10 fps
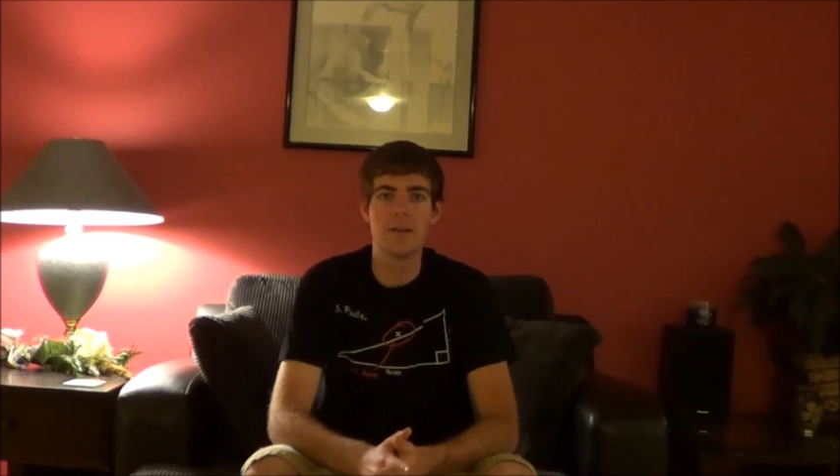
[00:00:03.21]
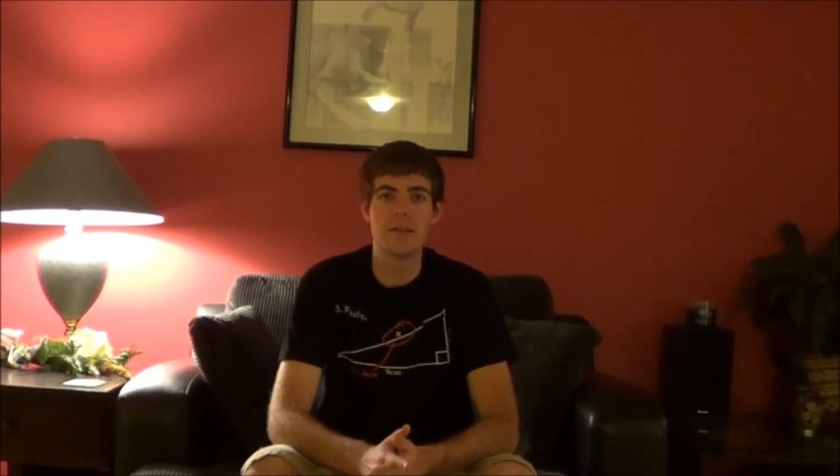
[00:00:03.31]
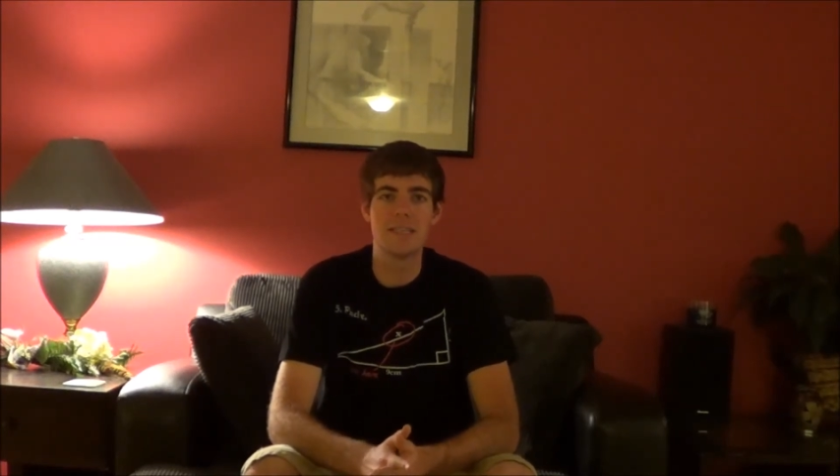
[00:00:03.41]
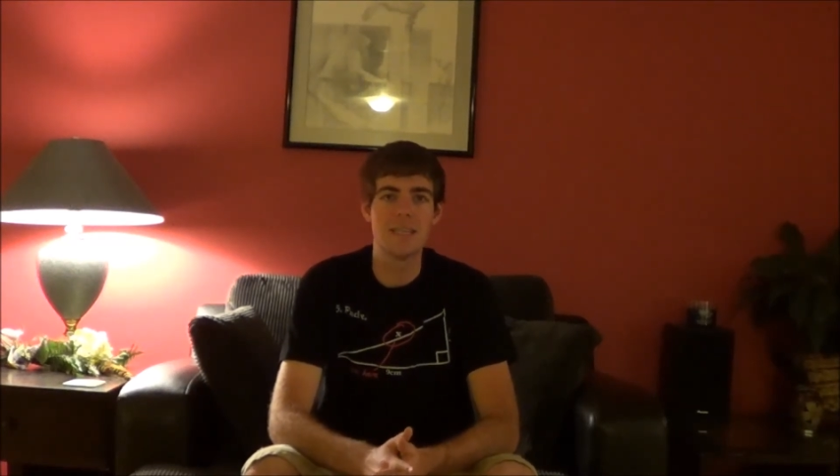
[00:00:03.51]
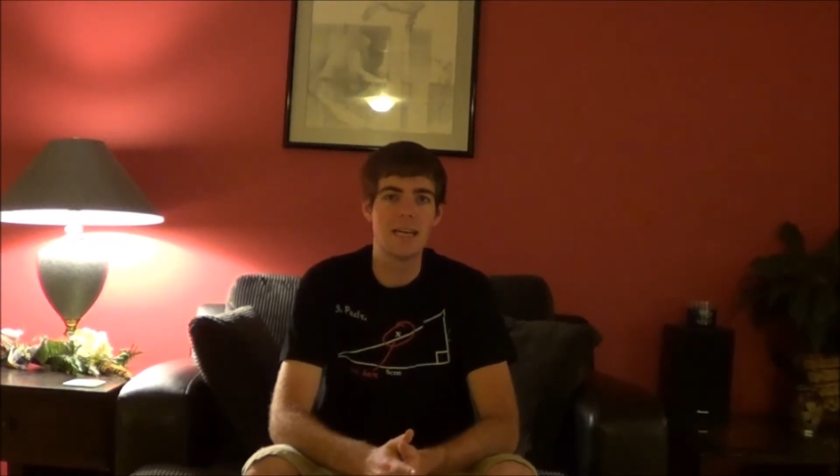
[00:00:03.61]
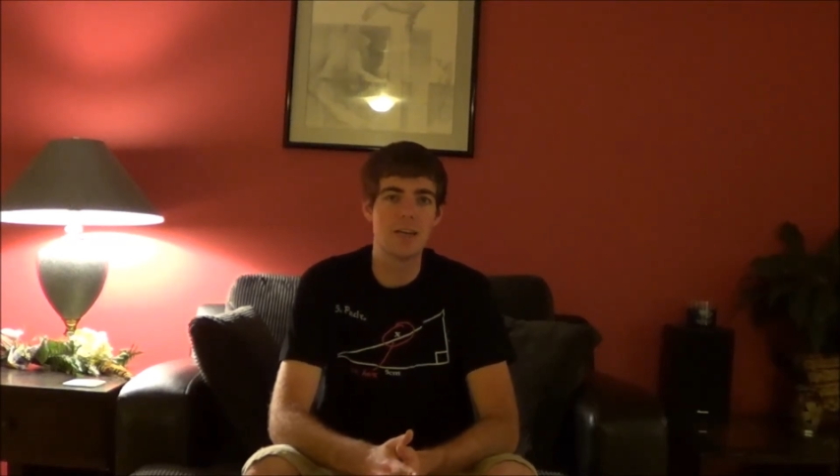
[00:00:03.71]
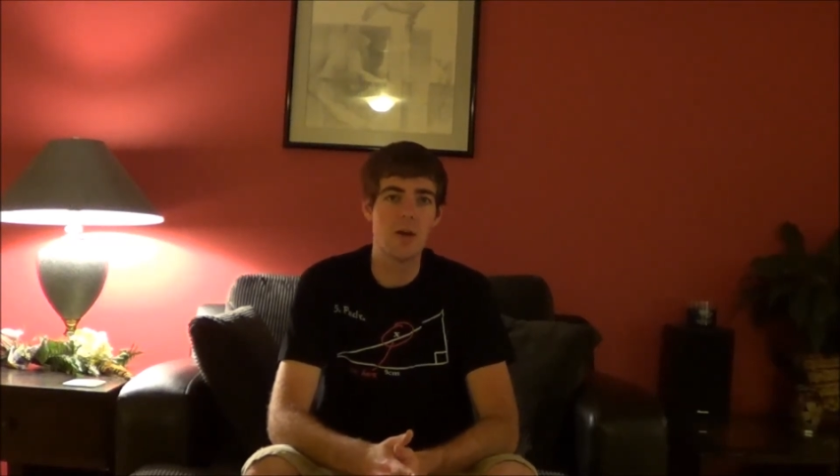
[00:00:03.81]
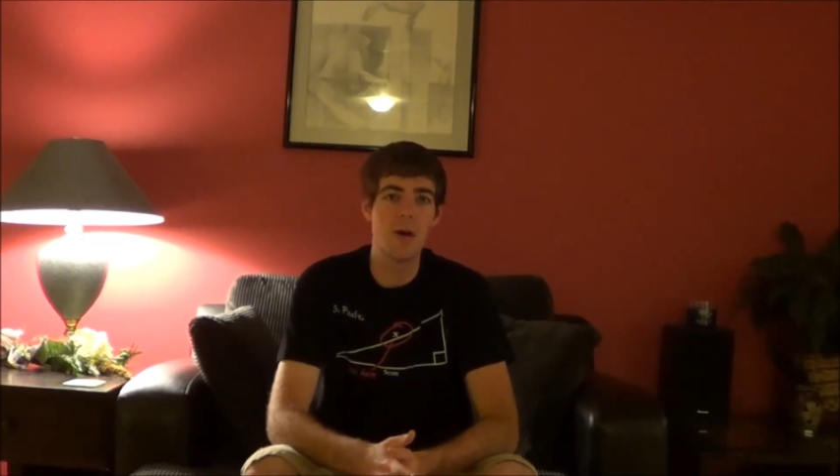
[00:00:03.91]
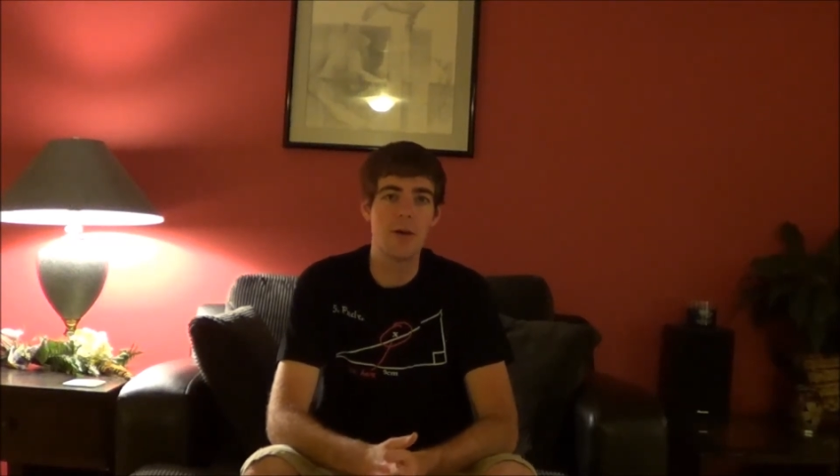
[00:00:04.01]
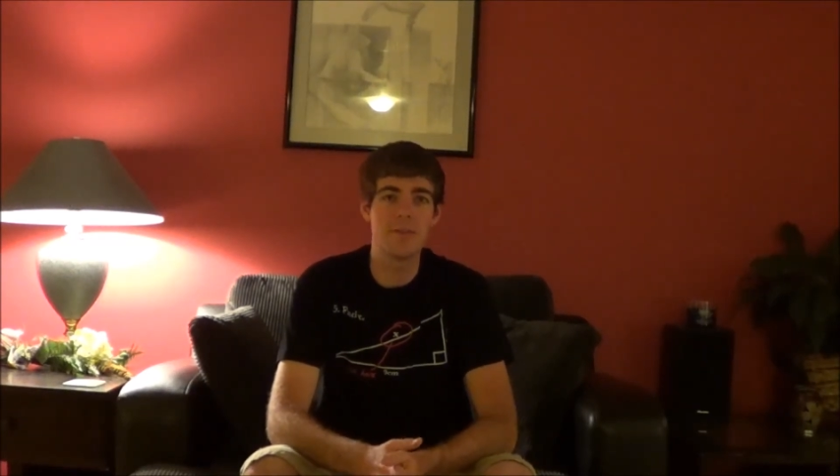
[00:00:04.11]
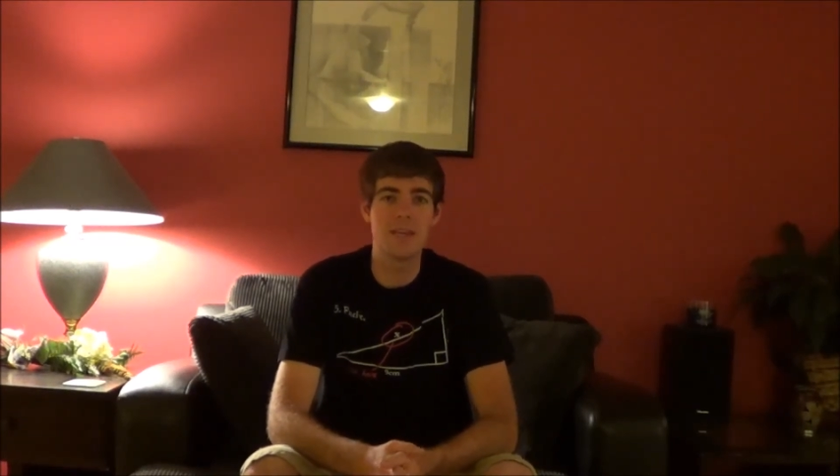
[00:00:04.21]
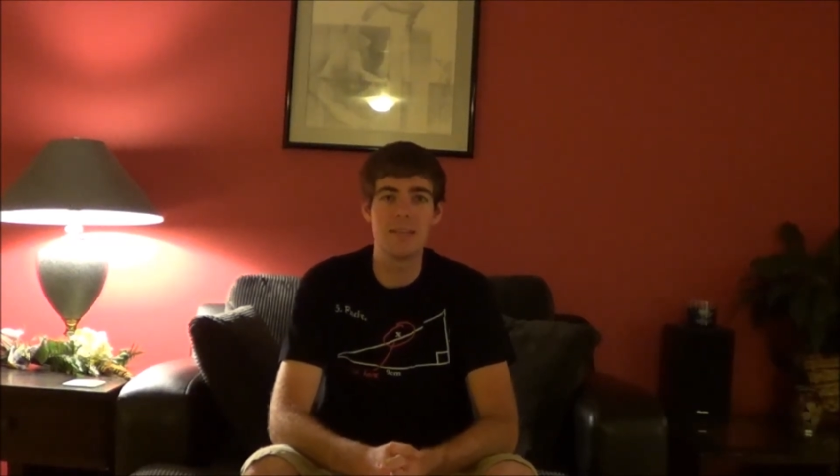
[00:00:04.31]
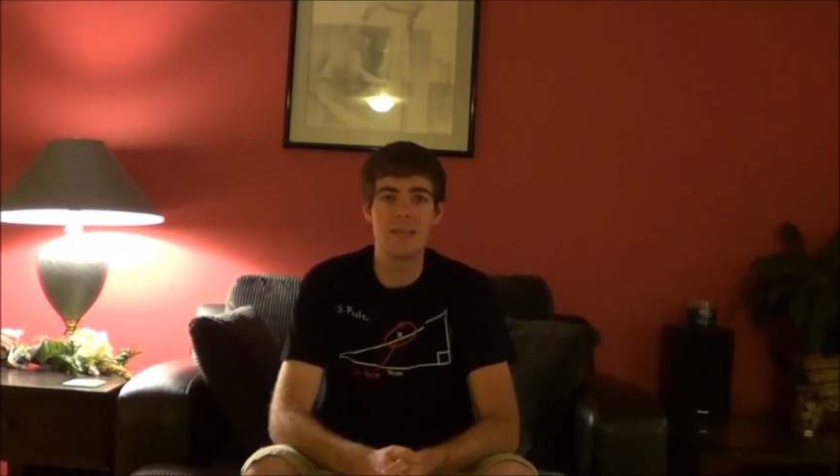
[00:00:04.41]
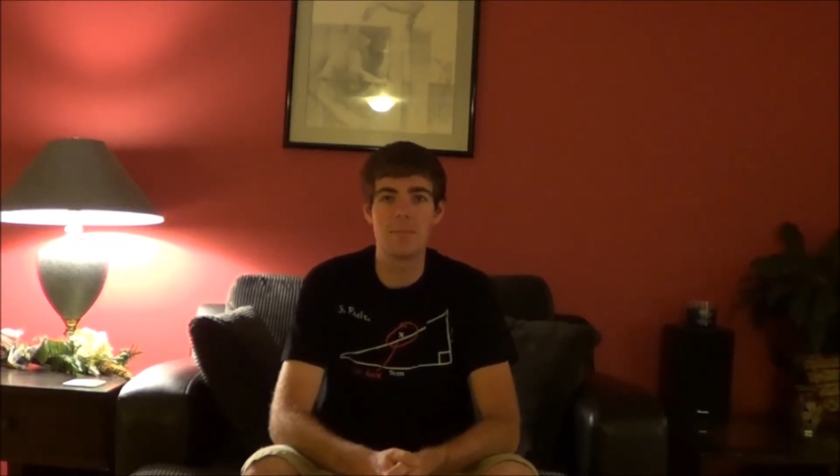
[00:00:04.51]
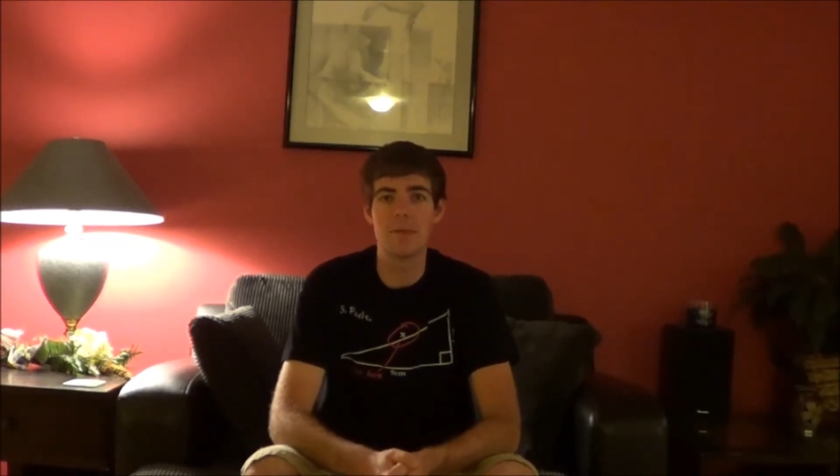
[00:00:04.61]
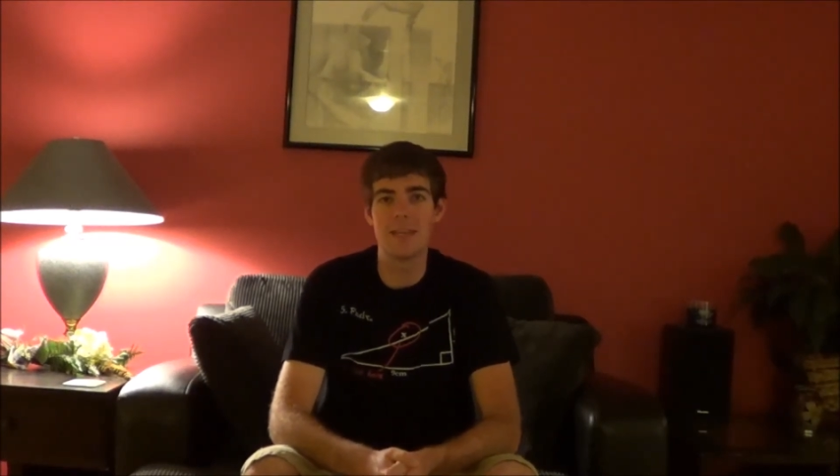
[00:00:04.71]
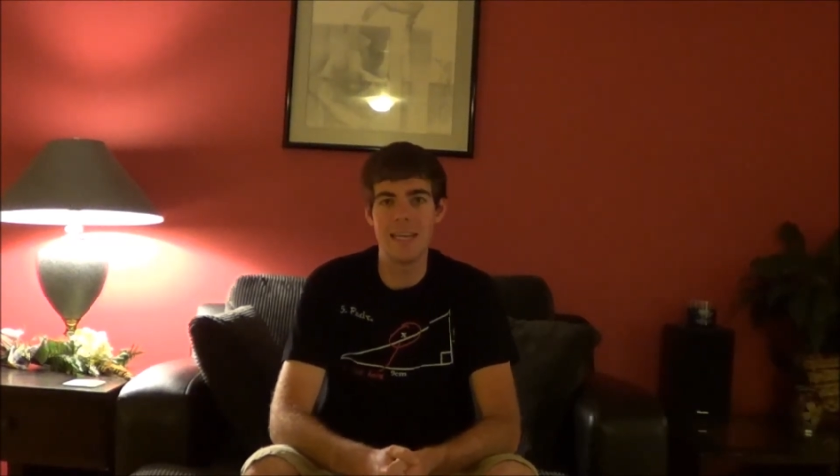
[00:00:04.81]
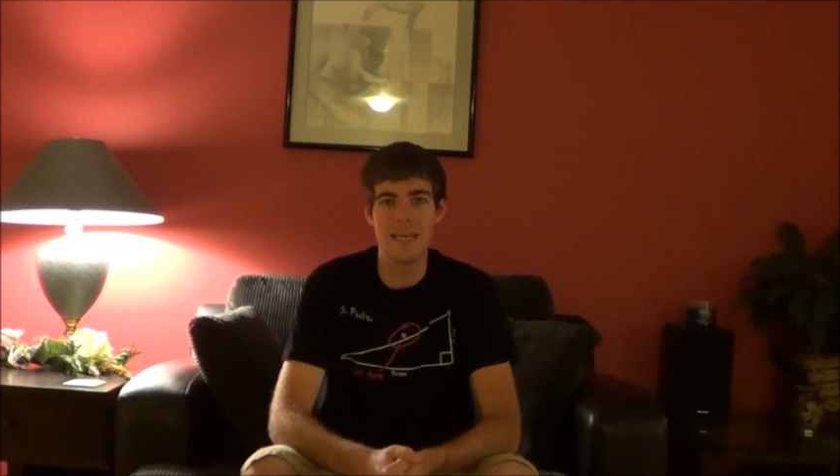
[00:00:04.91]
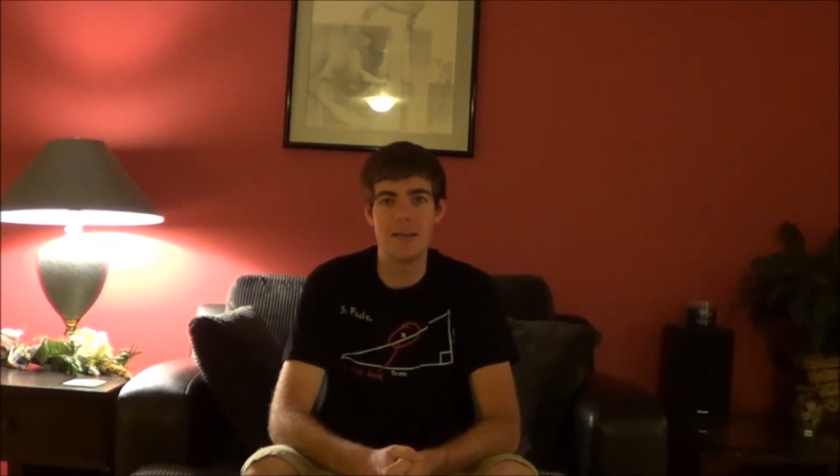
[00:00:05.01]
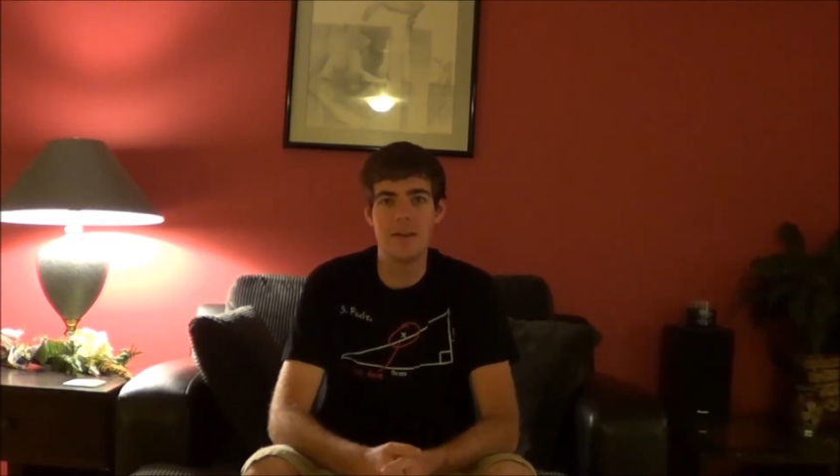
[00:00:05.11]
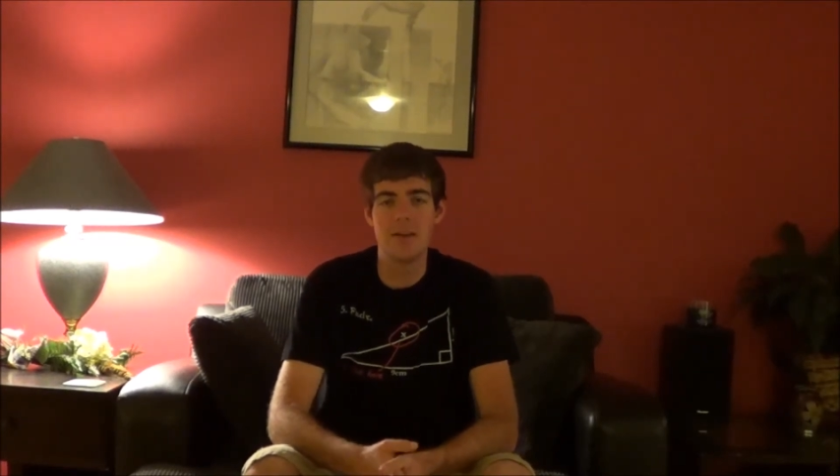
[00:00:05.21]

decided to go out to get something to eat.